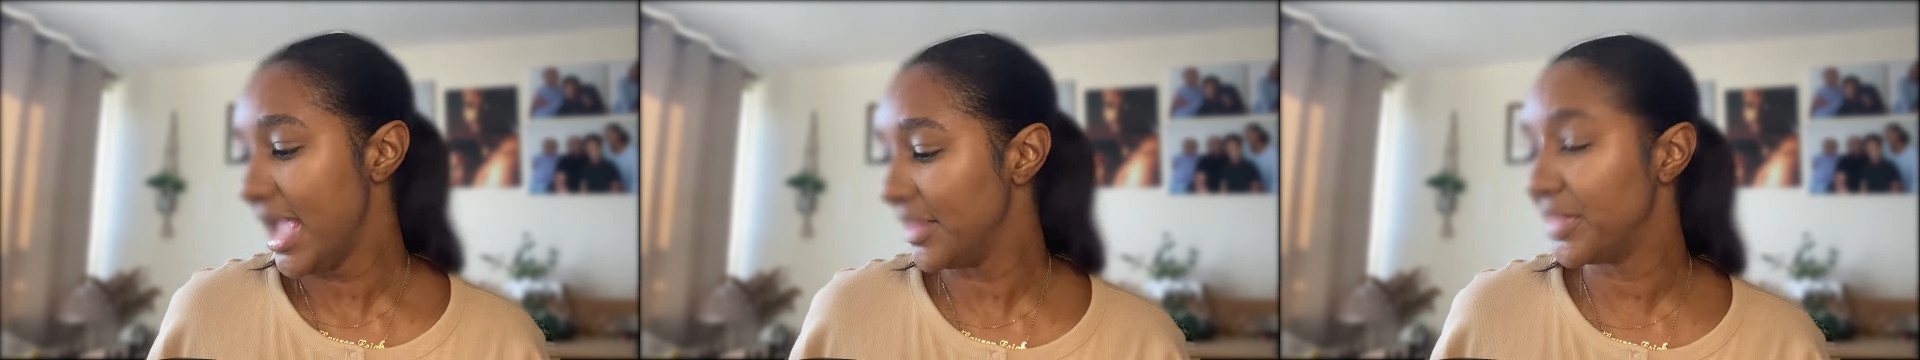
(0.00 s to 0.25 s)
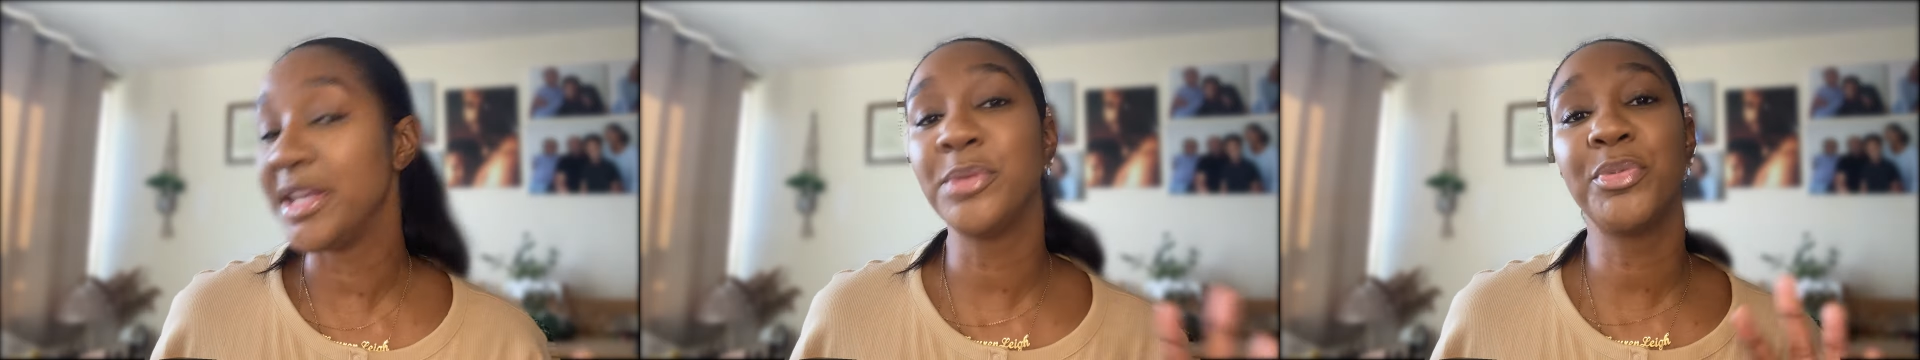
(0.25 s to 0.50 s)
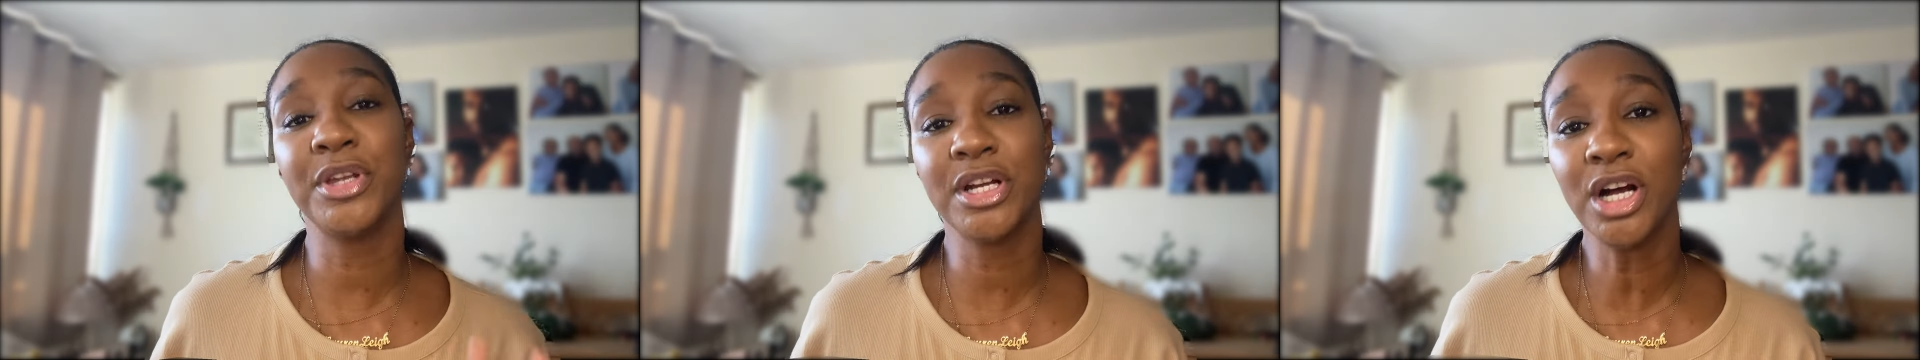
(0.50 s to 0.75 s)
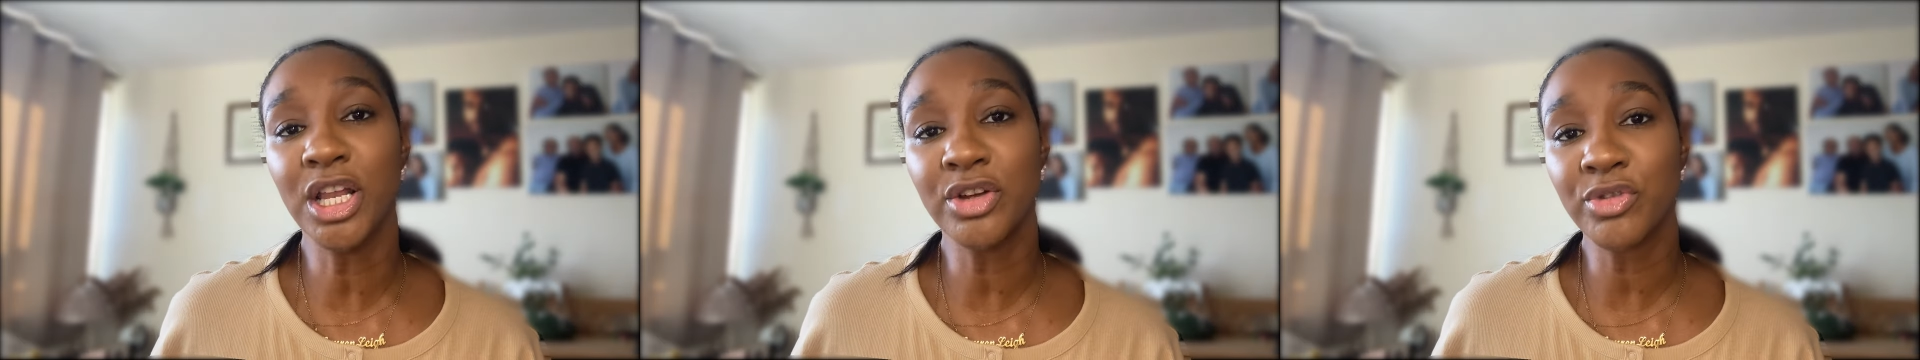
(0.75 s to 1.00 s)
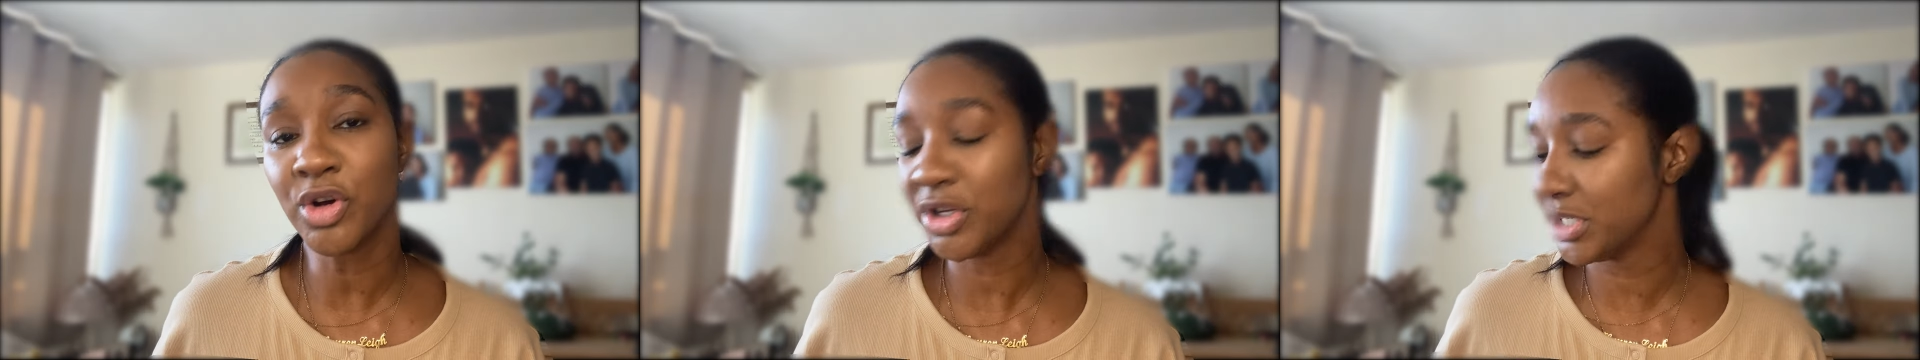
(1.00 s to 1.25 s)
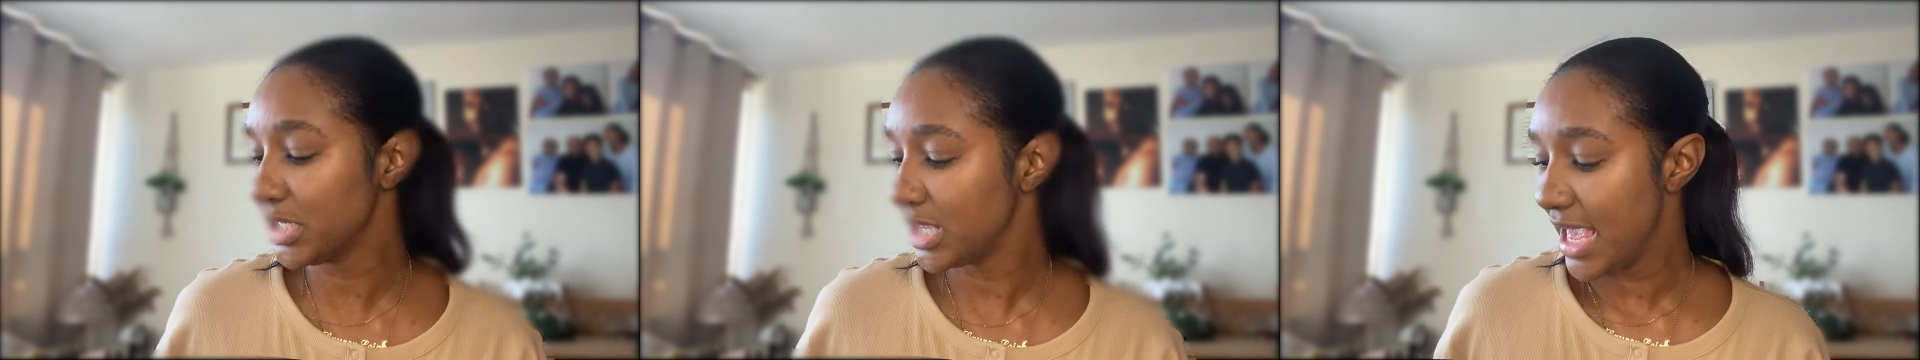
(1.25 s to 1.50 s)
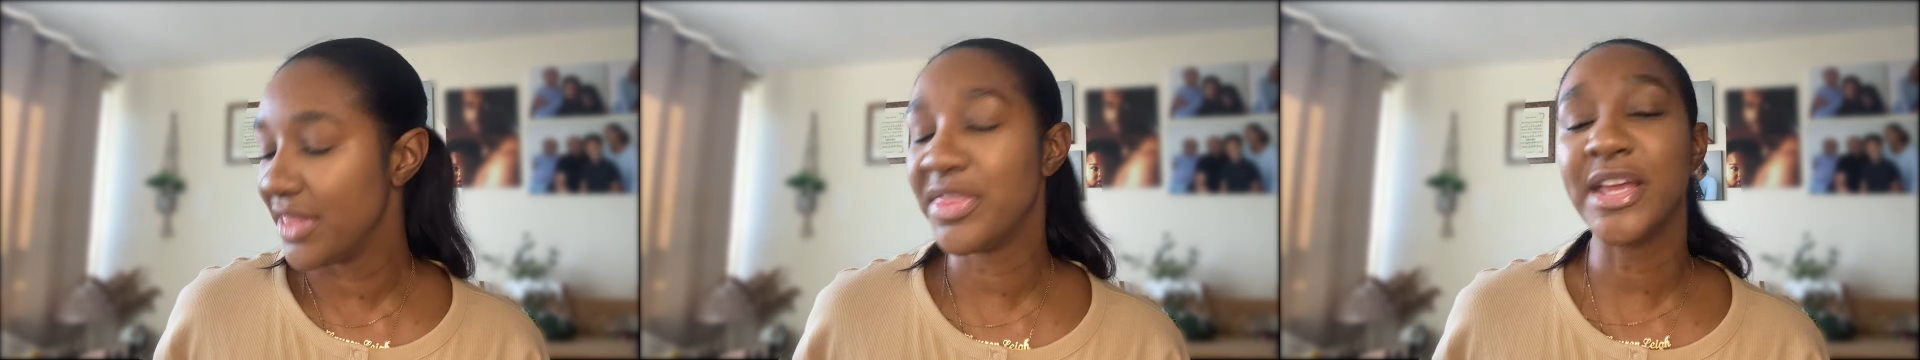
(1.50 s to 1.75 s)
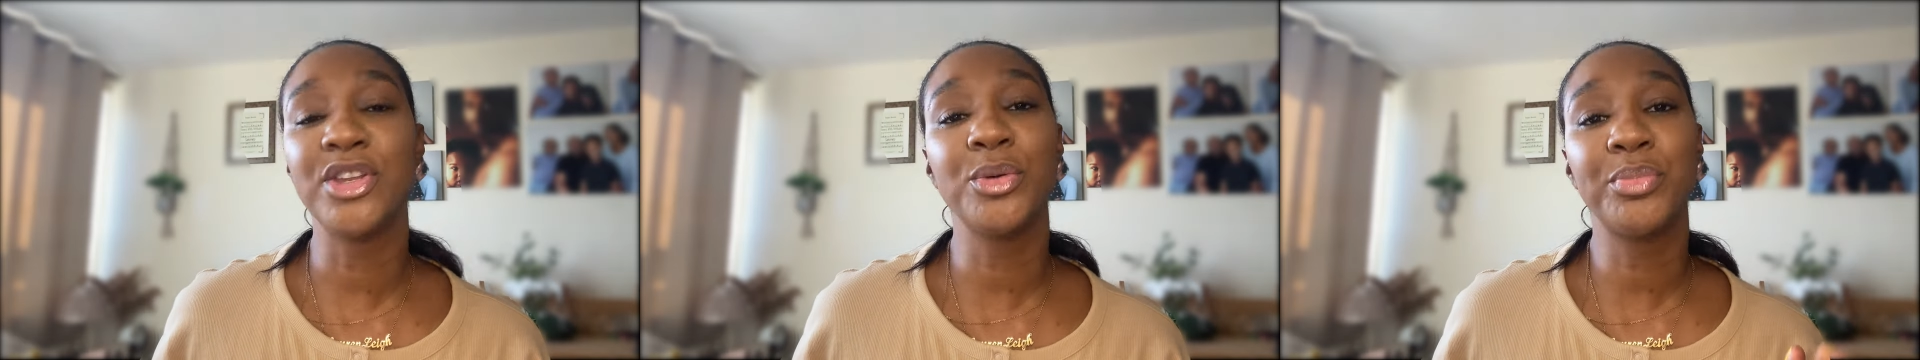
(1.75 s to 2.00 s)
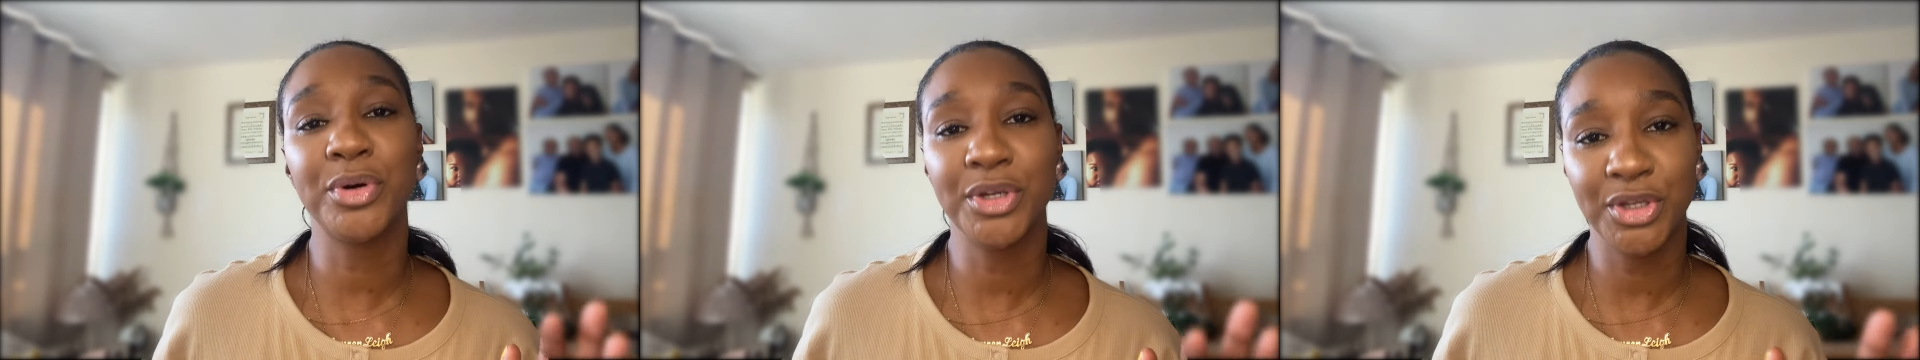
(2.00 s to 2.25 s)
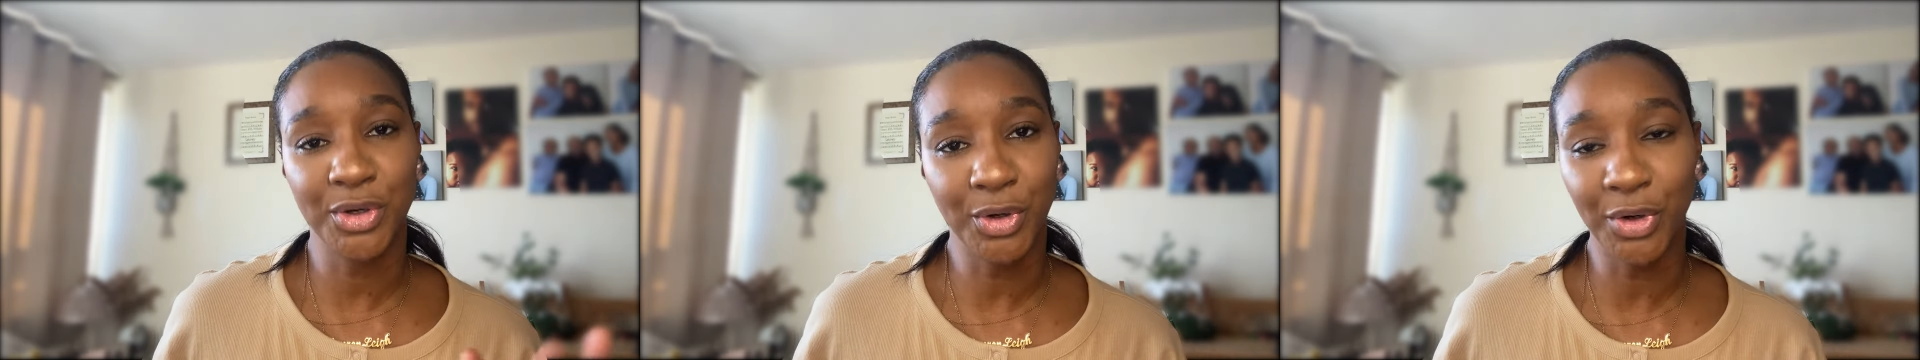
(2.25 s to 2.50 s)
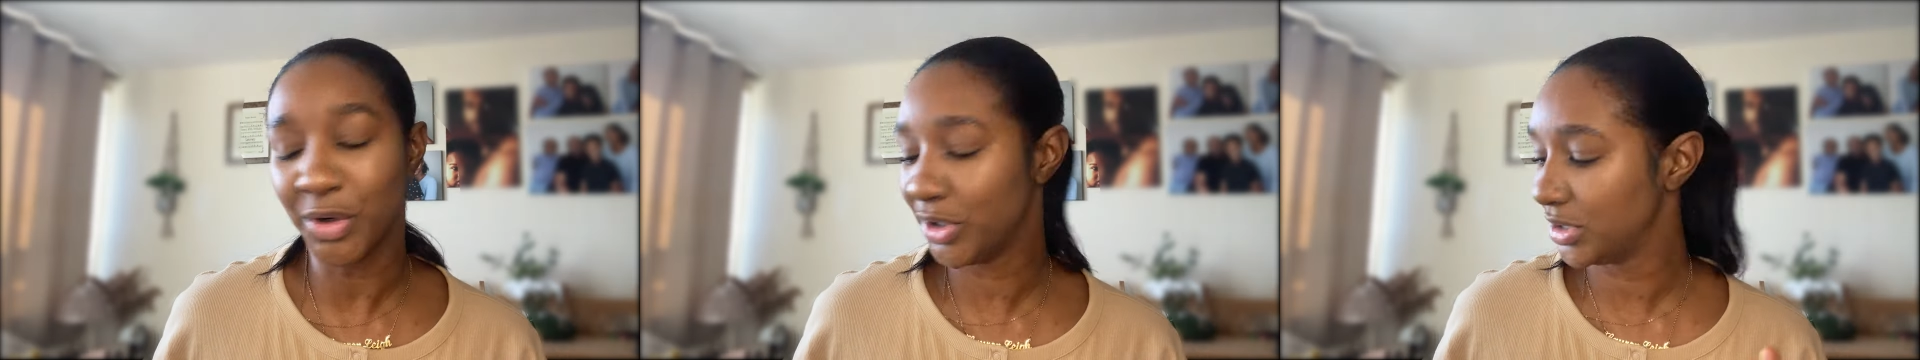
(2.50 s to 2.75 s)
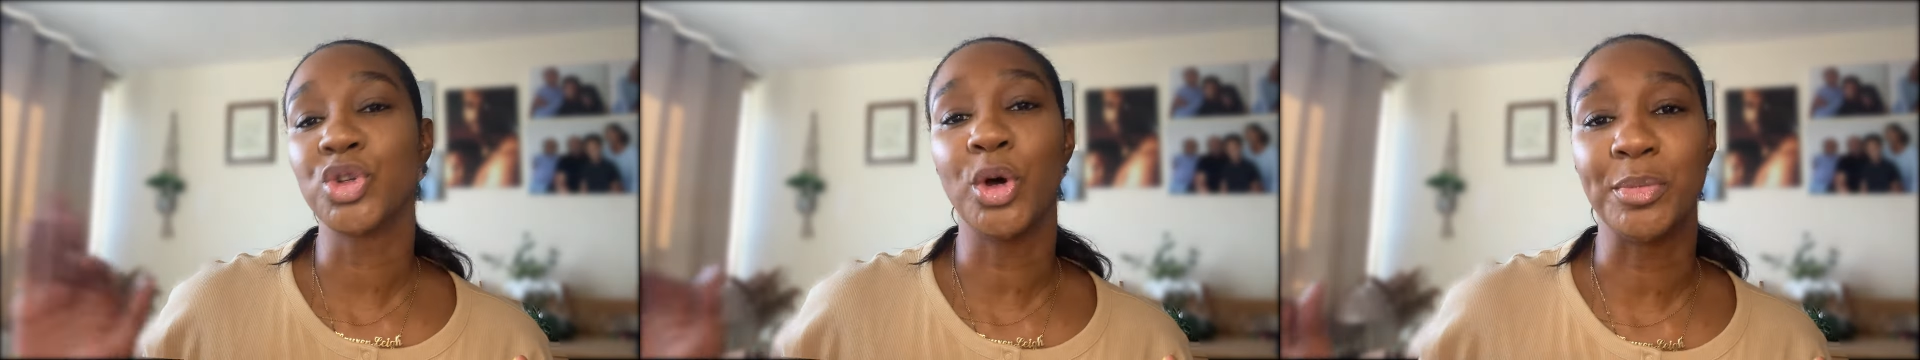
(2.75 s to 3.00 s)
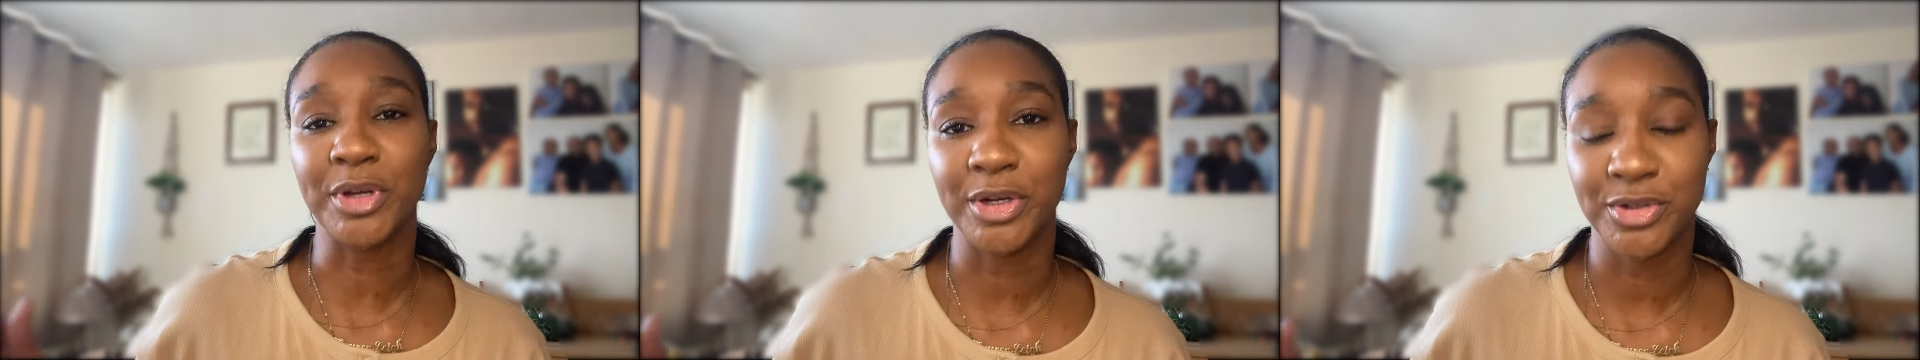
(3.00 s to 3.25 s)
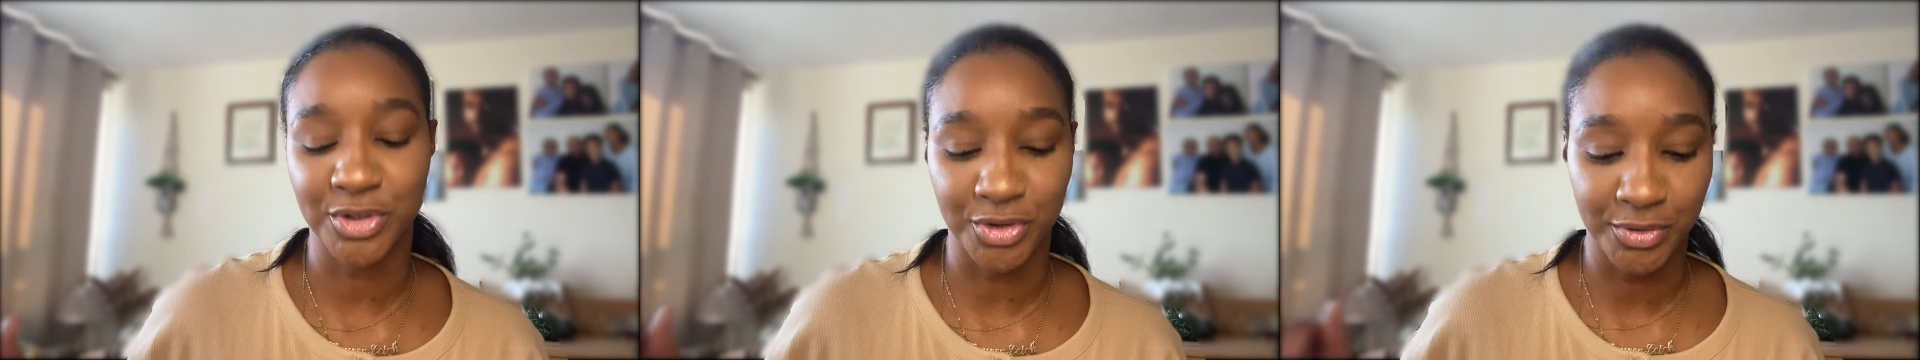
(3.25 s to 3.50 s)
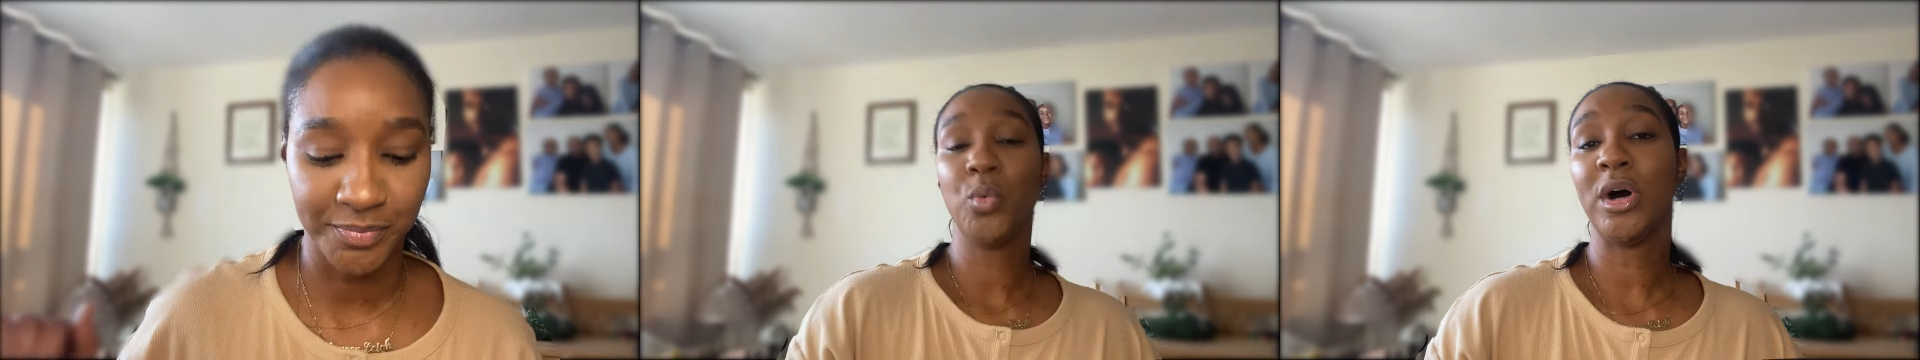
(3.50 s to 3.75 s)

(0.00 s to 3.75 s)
and then you put your color on and then you put your top coat on.